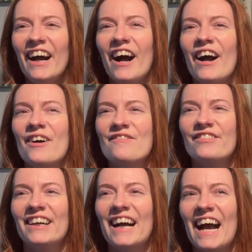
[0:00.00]
Um,
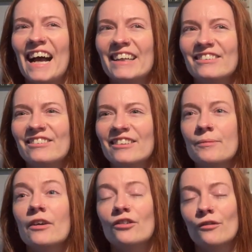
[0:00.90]
and
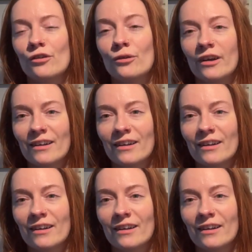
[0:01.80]
especially if you,